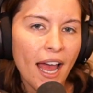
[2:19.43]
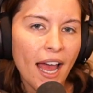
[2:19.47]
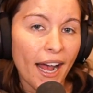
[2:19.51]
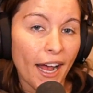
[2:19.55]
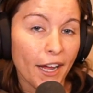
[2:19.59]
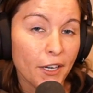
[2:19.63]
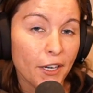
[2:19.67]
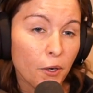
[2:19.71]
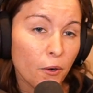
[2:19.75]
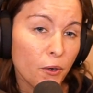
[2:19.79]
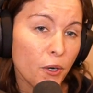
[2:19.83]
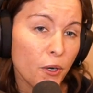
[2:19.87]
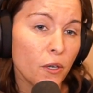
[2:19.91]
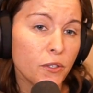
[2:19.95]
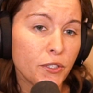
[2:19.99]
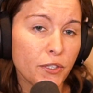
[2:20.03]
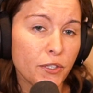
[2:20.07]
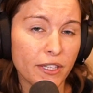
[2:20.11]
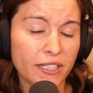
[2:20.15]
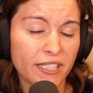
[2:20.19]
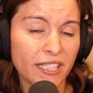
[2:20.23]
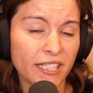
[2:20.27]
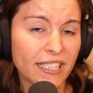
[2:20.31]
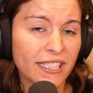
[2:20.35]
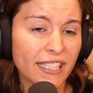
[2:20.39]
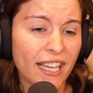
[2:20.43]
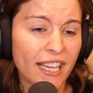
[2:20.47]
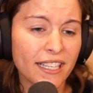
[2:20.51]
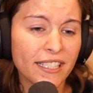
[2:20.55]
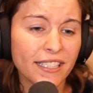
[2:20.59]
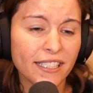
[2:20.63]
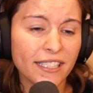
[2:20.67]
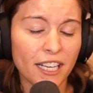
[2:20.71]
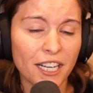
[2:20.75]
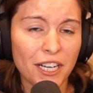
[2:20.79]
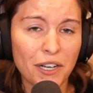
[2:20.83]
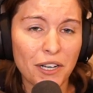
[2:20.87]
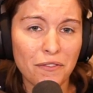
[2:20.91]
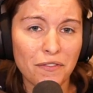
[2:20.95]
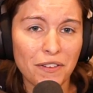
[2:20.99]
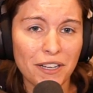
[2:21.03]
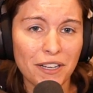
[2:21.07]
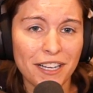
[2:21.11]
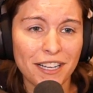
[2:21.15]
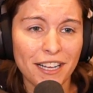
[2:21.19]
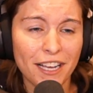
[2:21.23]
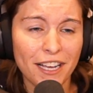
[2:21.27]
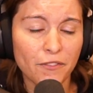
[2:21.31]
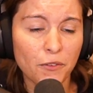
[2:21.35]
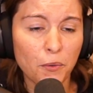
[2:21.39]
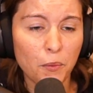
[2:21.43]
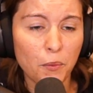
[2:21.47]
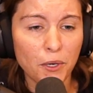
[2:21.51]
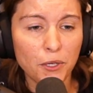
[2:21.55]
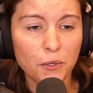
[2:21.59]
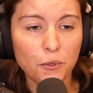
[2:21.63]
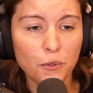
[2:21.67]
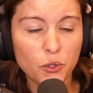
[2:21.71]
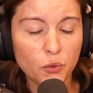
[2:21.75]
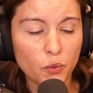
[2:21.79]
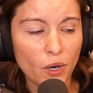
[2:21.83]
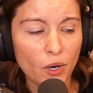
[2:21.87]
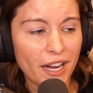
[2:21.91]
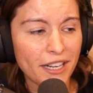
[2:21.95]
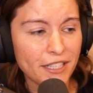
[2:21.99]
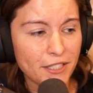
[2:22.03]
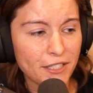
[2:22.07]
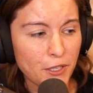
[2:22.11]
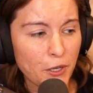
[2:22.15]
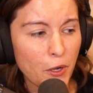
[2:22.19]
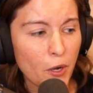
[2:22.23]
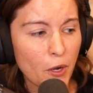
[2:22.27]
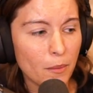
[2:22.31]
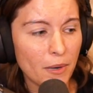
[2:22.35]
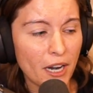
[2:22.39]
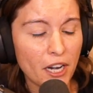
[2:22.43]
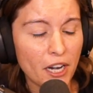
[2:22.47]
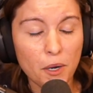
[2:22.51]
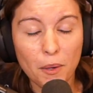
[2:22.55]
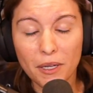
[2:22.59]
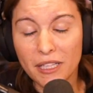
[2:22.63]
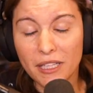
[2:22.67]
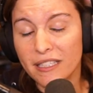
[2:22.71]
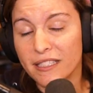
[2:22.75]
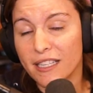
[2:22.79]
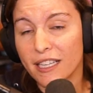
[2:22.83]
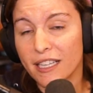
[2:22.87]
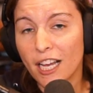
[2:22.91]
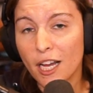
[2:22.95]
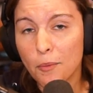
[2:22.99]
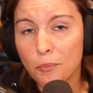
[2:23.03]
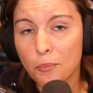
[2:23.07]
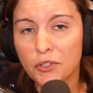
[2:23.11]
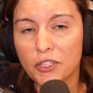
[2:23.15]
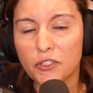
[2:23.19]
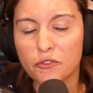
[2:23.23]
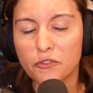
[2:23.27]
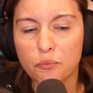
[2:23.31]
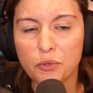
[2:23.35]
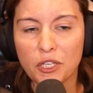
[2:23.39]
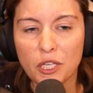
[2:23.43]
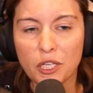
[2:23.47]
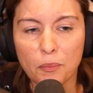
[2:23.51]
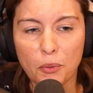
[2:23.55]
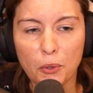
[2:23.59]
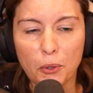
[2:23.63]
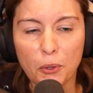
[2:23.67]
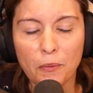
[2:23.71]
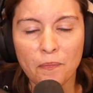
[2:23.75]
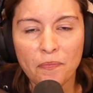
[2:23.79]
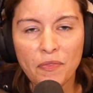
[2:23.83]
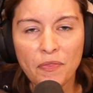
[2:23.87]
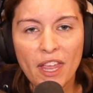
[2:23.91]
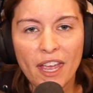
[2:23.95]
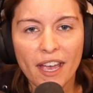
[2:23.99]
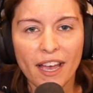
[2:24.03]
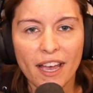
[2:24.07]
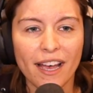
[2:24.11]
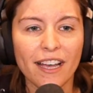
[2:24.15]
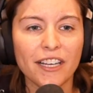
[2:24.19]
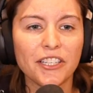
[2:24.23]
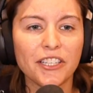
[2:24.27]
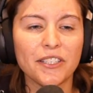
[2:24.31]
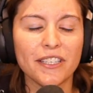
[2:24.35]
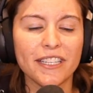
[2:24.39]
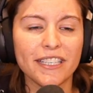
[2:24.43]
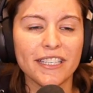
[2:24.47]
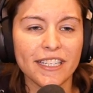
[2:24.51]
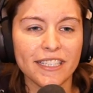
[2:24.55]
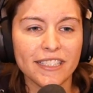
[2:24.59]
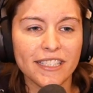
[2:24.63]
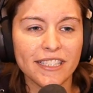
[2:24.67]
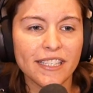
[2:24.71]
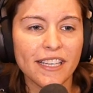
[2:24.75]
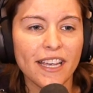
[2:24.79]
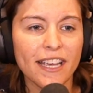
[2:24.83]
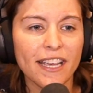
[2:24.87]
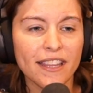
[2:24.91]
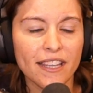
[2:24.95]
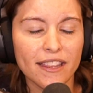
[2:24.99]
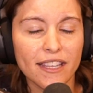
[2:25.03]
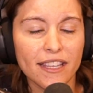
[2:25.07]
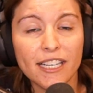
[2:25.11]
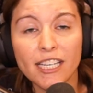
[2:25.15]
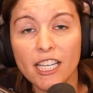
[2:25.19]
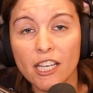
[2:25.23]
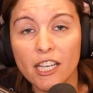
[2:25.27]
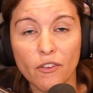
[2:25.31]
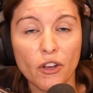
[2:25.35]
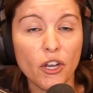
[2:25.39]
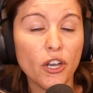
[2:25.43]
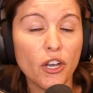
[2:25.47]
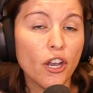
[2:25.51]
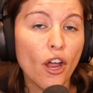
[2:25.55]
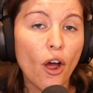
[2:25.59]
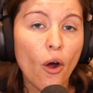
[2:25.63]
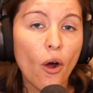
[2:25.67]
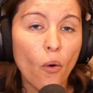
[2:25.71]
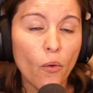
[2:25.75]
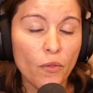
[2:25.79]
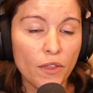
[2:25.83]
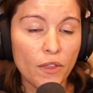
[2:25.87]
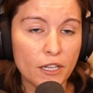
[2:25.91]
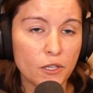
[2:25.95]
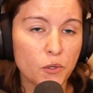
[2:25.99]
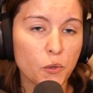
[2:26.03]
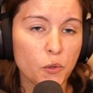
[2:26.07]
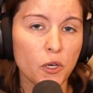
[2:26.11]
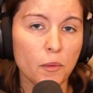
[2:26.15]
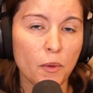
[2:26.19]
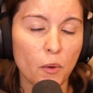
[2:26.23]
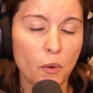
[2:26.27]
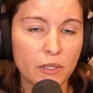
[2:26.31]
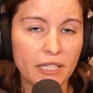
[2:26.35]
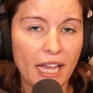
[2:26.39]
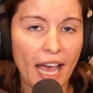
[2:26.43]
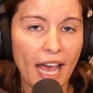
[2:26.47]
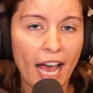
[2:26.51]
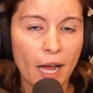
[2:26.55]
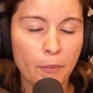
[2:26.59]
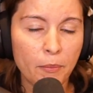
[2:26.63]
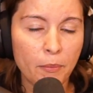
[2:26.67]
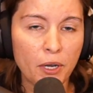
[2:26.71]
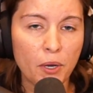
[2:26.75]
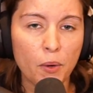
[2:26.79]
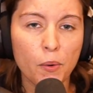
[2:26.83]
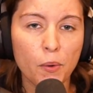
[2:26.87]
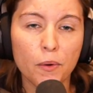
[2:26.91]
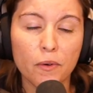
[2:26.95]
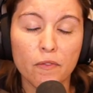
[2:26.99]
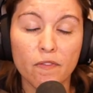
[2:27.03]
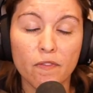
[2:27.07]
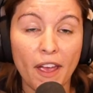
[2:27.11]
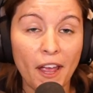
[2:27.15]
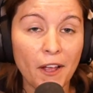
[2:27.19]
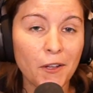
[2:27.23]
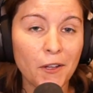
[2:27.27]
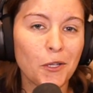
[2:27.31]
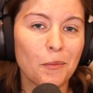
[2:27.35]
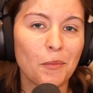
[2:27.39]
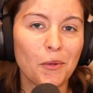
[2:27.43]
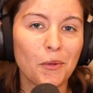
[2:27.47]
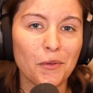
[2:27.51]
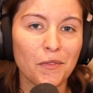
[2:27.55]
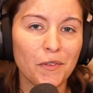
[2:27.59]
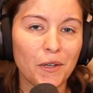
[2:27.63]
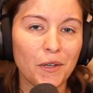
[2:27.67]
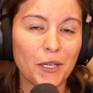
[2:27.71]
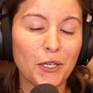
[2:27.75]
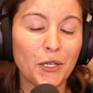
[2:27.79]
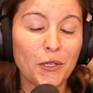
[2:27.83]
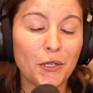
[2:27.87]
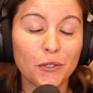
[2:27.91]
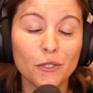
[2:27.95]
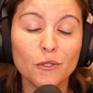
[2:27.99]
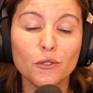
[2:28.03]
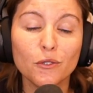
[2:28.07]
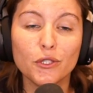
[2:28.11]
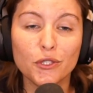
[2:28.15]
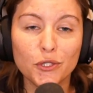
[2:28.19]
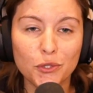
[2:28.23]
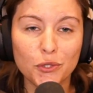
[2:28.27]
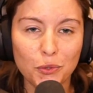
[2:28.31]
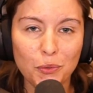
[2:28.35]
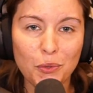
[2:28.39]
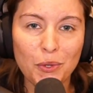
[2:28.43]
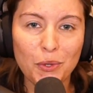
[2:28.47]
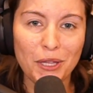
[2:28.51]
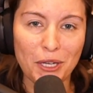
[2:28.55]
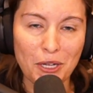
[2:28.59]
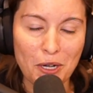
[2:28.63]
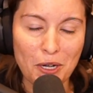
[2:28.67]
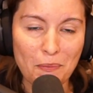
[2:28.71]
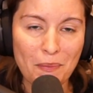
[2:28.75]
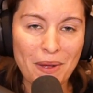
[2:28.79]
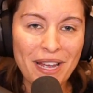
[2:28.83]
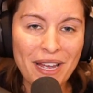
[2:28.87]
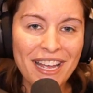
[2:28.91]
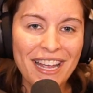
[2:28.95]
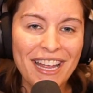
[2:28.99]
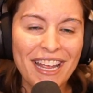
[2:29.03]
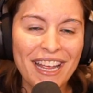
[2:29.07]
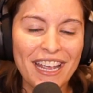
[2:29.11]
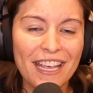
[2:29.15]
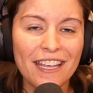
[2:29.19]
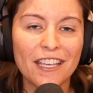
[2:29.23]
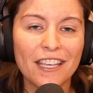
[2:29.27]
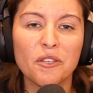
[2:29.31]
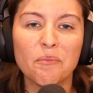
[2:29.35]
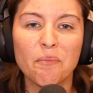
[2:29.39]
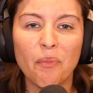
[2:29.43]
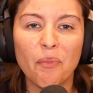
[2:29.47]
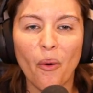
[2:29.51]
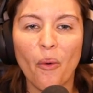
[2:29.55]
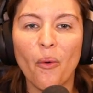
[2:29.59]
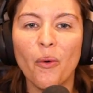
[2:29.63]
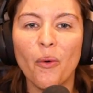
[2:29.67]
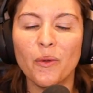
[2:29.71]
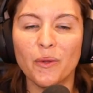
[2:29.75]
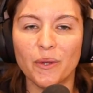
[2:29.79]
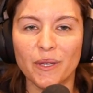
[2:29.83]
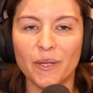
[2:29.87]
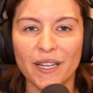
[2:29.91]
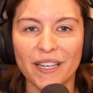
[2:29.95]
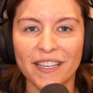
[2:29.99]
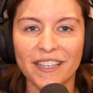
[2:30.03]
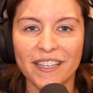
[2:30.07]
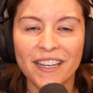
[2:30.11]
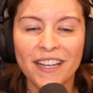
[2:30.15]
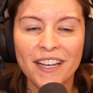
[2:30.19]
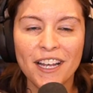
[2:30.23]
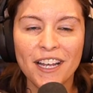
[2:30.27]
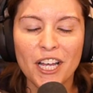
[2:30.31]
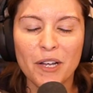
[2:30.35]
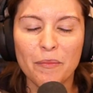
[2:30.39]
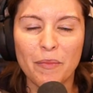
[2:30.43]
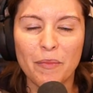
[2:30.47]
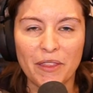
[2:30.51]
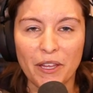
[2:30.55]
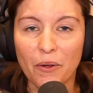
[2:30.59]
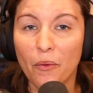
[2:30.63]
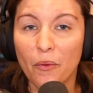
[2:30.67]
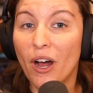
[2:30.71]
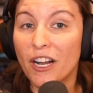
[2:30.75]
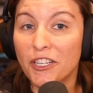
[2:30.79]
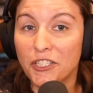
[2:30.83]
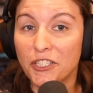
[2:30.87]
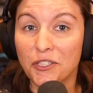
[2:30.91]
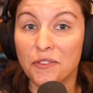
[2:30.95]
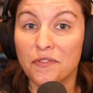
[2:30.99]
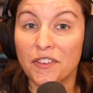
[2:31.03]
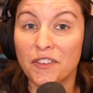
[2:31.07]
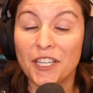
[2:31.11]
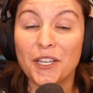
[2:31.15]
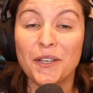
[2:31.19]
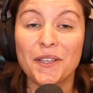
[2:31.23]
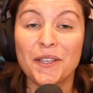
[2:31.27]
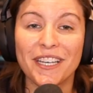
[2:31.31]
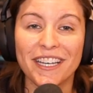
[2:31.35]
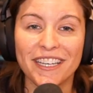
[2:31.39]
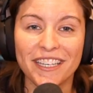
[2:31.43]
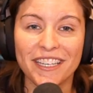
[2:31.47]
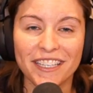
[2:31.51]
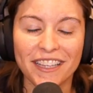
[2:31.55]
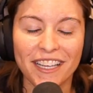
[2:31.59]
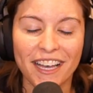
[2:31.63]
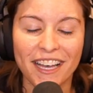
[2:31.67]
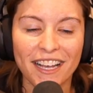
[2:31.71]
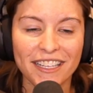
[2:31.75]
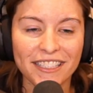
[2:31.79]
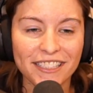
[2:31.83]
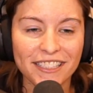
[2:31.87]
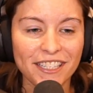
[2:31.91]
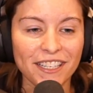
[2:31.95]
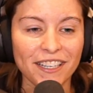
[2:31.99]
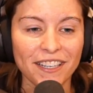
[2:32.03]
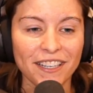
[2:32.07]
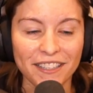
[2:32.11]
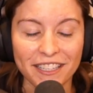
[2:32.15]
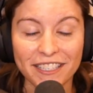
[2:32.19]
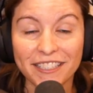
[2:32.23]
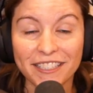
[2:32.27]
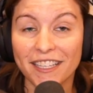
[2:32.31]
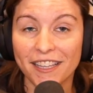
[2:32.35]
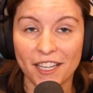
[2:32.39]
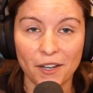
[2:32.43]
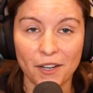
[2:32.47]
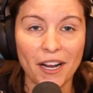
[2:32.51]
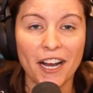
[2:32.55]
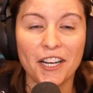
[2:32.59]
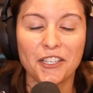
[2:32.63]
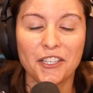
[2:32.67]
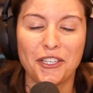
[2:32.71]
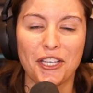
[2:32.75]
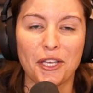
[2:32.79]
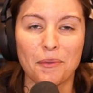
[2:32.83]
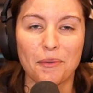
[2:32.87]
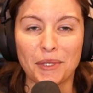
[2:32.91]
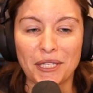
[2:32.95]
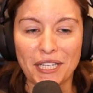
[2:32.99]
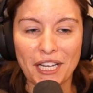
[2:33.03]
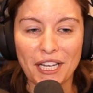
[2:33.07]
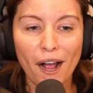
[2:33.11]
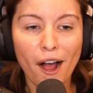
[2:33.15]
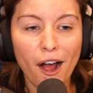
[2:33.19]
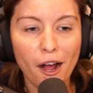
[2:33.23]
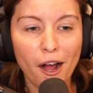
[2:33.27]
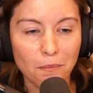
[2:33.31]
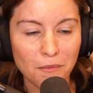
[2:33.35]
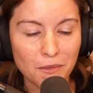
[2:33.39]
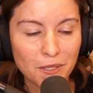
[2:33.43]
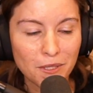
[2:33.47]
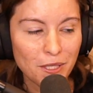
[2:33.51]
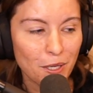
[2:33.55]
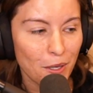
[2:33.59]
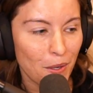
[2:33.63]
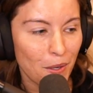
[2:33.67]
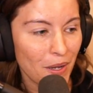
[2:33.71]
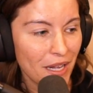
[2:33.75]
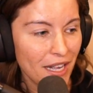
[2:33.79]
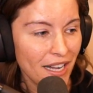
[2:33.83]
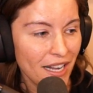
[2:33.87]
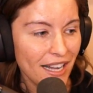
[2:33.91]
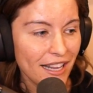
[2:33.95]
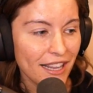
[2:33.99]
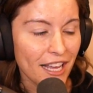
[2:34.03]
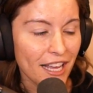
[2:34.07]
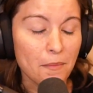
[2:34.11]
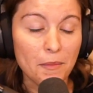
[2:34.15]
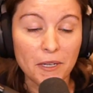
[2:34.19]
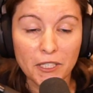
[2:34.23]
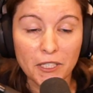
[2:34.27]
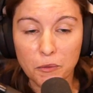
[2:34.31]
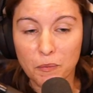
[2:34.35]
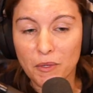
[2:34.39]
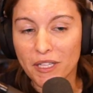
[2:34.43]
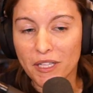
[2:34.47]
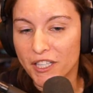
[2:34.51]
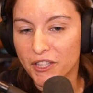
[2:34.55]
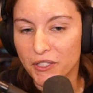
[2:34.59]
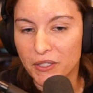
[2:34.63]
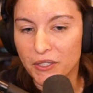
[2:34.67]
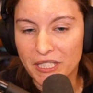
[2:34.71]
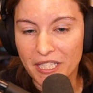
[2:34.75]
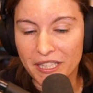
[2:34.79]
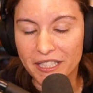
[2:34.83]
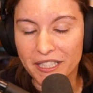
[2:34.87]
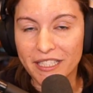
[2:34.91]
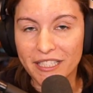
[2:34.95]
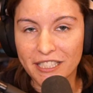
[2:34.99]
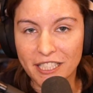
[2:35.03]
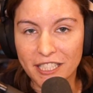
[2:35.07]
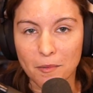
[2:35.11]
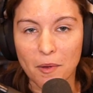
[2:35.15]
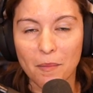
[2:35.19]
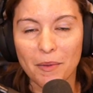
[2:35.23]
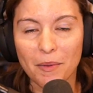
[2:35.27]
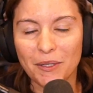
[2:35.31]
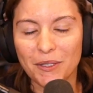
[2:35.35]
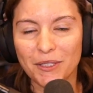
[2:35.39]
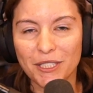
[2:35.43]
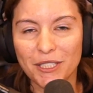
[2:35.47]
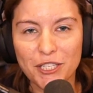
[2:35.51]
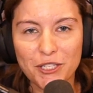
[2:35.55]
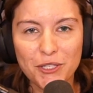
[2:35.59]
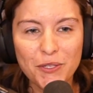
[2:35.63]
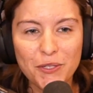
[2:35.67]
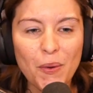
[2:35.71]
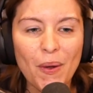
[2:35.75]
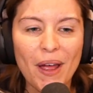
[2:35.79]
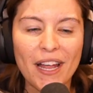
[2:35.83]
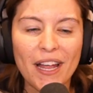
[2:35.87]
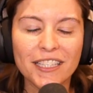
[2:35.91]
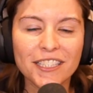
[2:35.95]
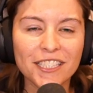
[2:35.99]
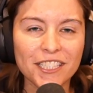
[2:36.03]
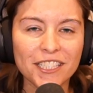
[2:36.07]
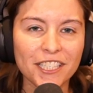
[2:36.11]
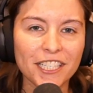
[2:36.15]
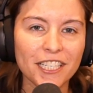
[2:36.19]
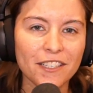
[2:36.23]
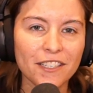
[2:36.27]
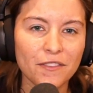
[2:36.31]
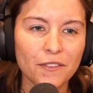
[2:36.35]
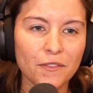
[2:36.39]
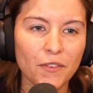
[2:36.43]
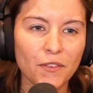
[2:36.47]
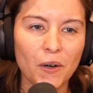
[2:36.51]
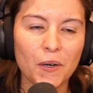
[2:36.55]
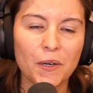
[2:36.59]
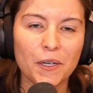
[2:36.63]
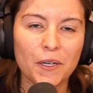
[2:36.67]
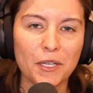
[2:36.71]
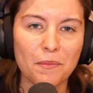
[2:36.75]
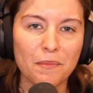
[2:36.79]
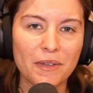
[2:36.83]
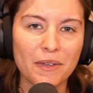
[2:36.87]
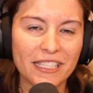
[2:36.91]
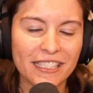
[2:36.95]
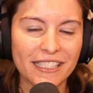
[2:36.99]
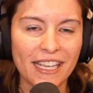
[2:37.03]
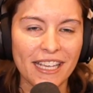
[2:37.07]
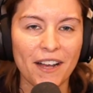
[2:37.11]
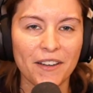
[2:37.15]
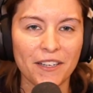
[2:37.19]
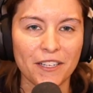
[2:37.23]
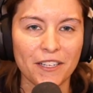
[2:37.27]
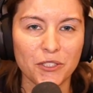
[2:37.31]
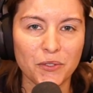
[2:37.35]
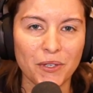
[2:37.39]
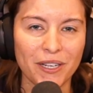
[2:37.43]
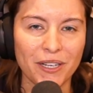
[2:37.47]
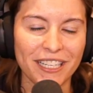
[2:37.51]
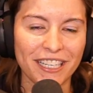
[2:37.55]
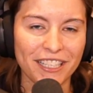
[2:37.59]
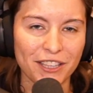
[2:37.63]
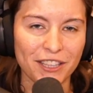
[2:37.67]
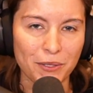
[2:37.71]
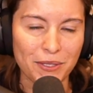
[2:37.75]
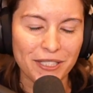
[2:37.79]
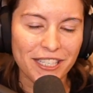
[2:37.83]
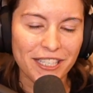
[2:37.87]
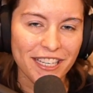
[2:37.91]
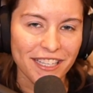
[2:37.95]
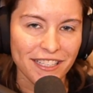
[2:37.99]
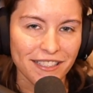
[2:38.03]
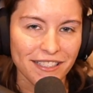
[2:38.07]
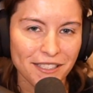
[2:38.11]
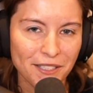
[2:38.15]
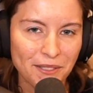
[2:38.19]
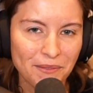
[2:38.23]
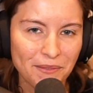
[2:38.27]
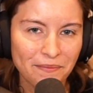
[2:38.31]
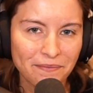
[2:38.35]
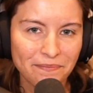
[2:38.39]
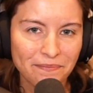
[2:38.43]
I don't know to the success of everyone who tried to go, but I know at least a couple of people actually did say that they didn't even know that a tournament was happening or available very close to them in Poland, but they watched the video that I did last year and they said they're actually able to come. So that must mean that there's at least some ability to enter if you've already missed out on trying to get those tickets.